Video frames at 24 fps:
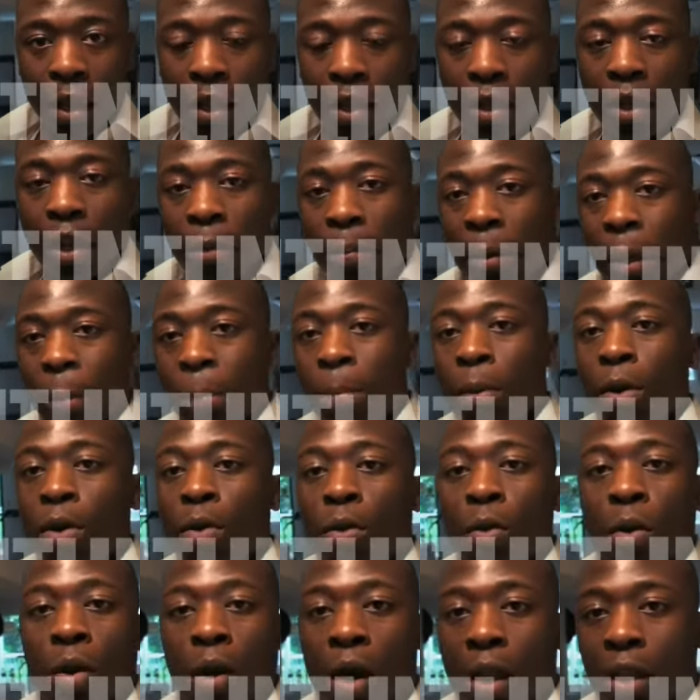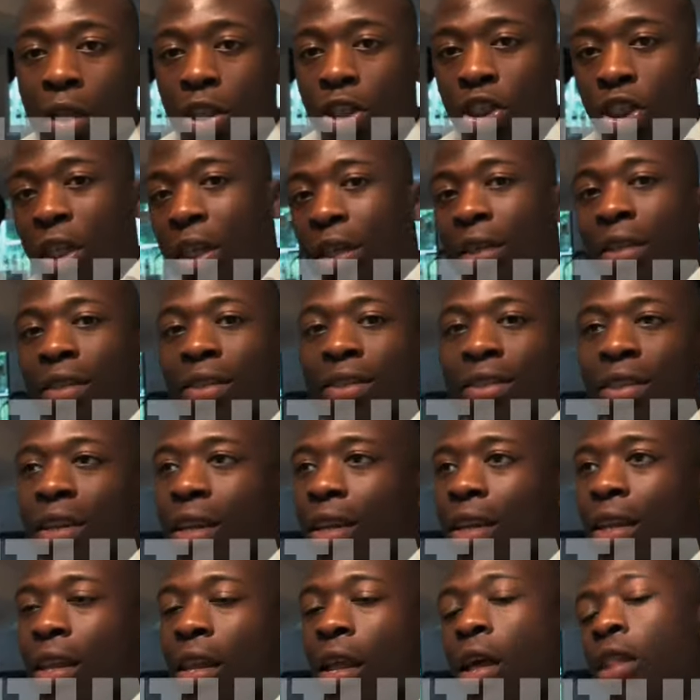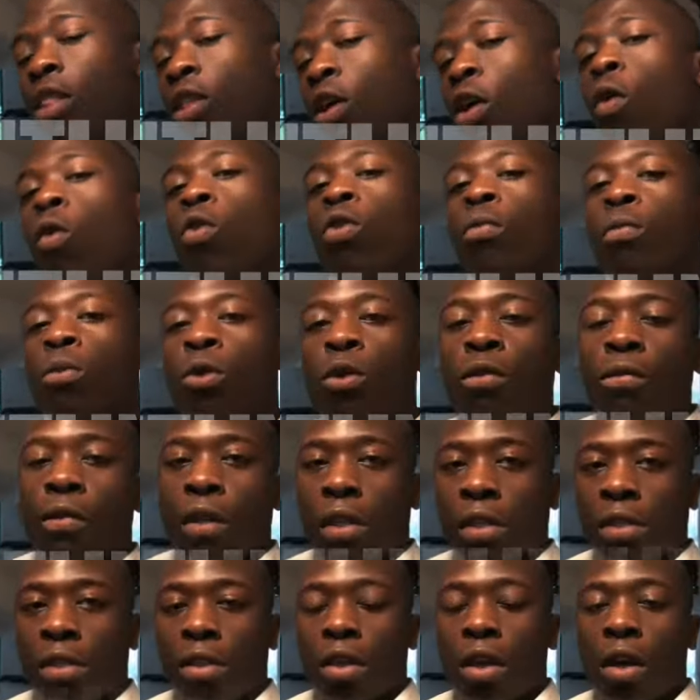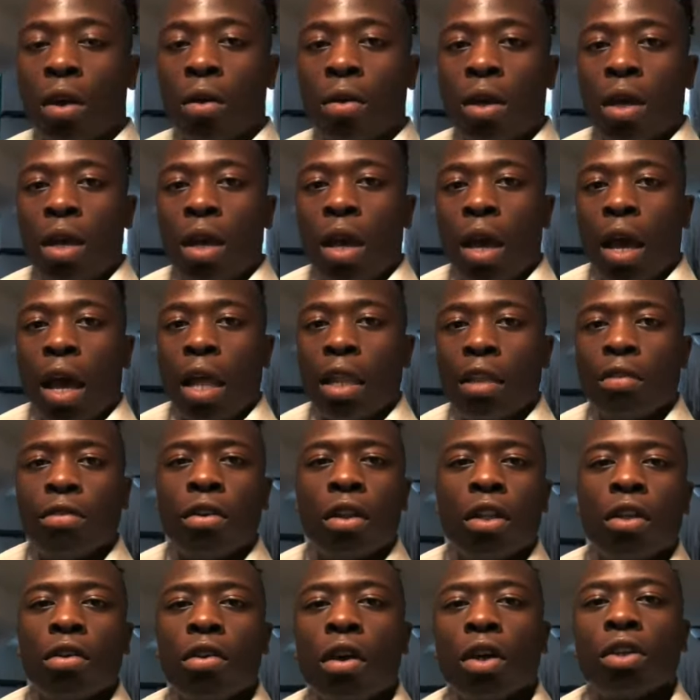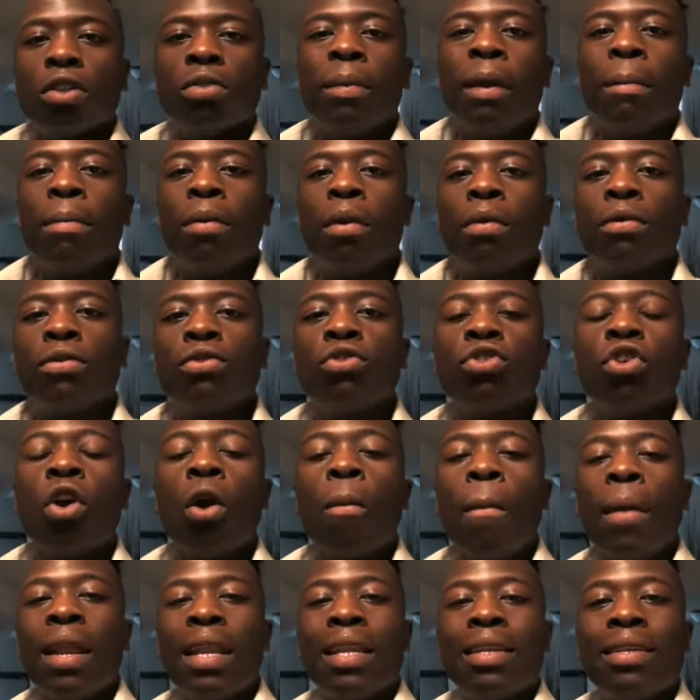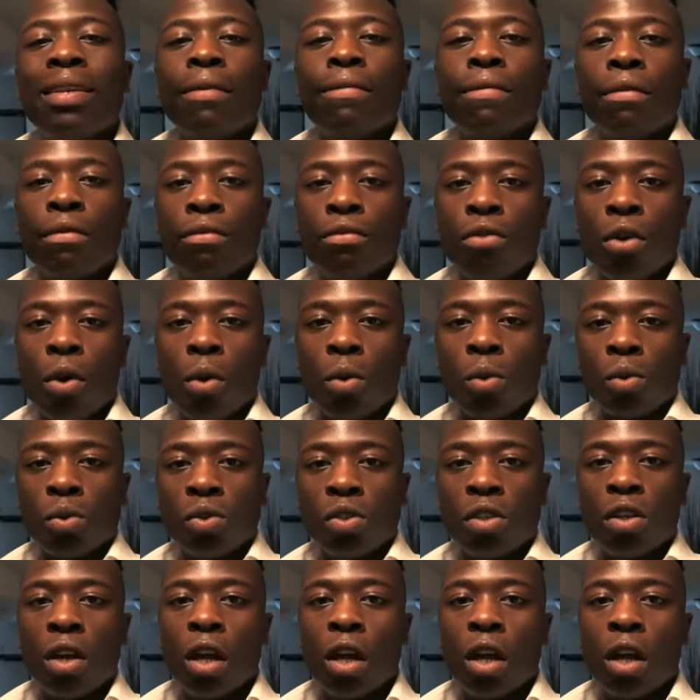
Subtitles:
They got the people who got the shields in the old movies, you know, and they've got people with so many different roles.